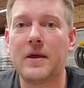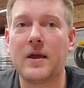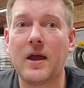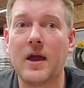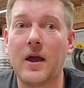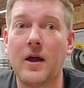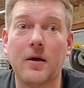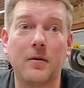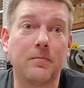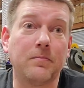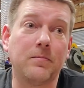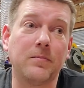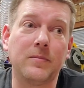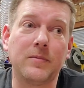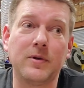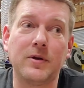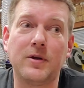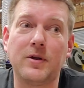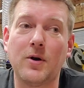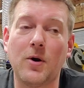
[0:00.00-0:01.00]
And, uh,
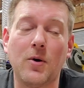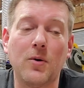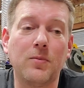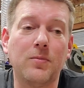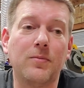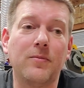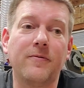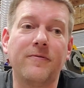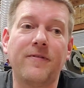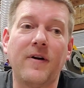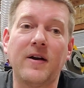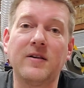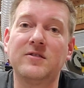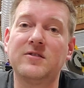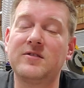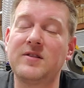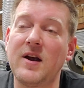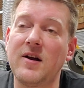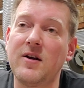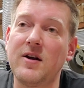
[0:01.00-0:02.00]
you know, find
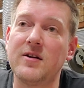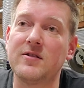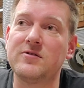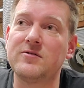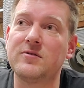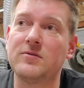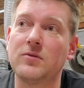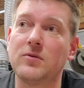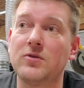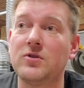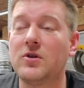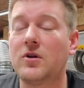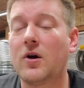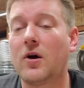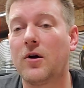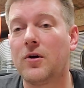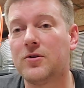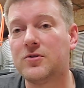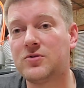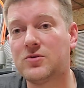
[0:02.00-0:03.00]
Steris,
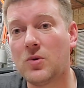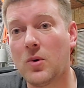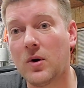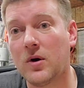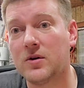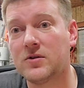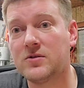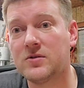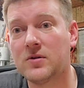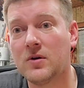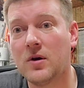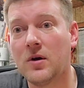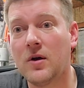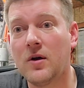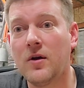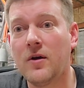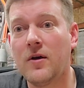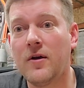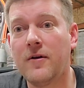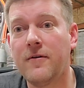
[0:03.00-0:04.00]
Karl Storz.
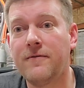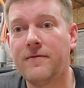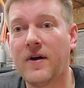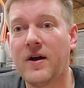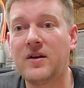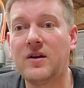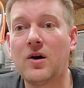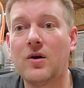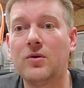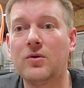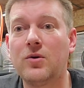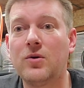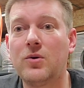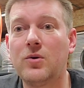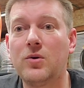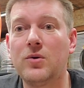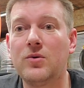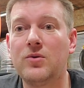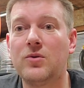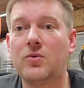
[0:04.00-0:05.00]
Find out
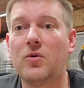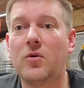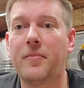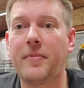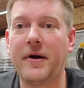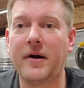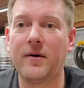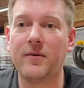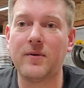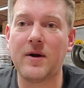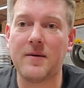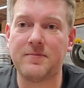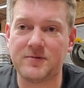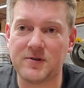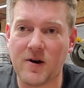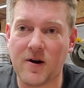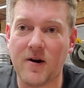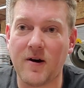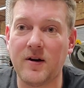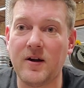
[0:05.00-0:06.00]
who the repair reps
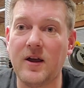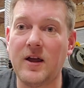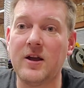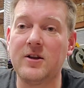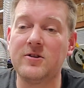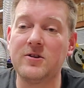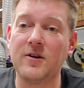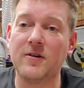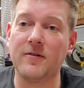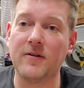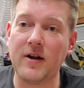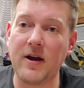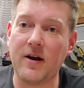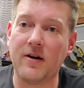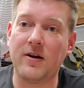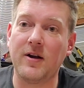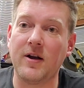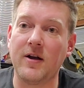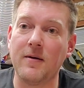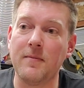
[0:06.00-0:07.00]
are in your
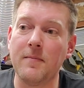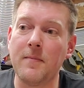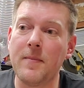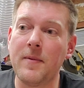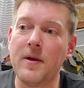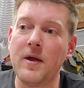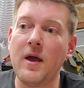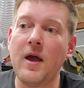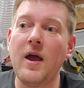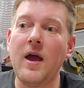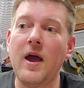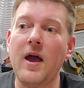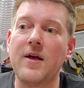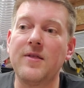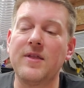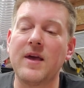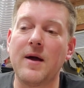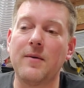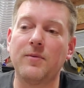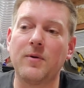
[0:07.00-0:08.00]
area,
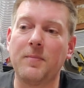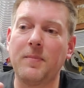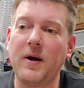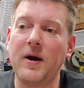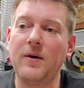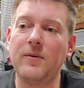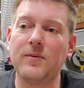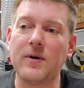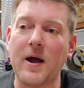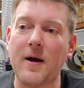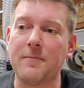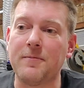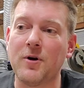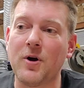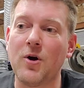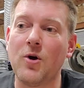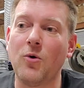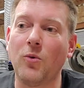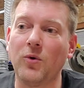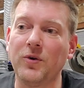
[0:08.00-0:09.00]
and that repair rep
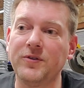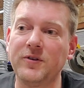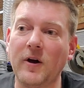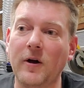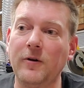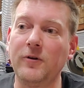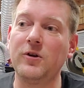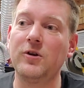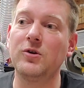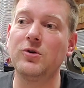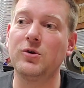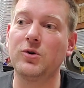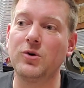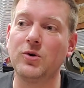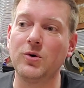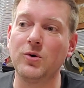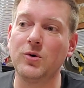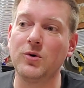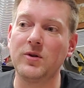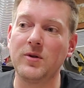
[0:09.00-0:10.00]
will tell you
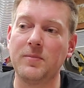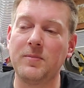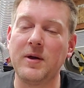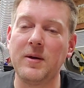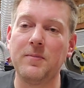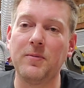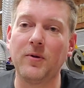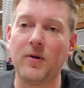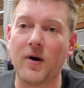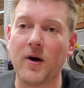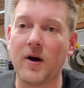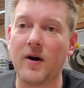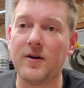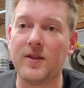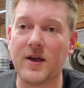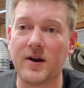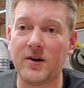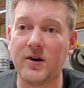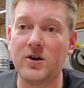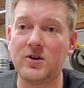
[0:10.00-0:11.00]
who the people are
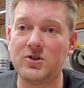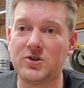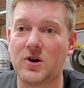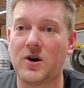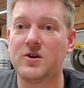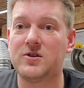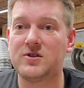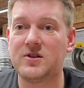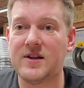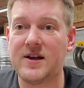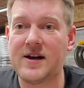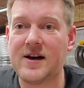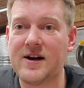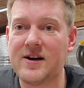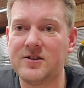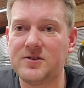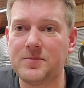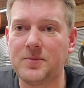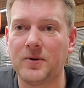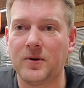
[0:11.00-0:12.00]
that are in charge of that
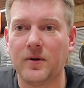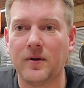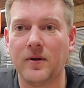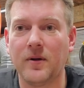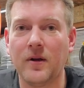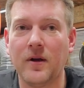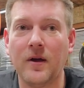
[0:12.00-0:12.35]
hospital.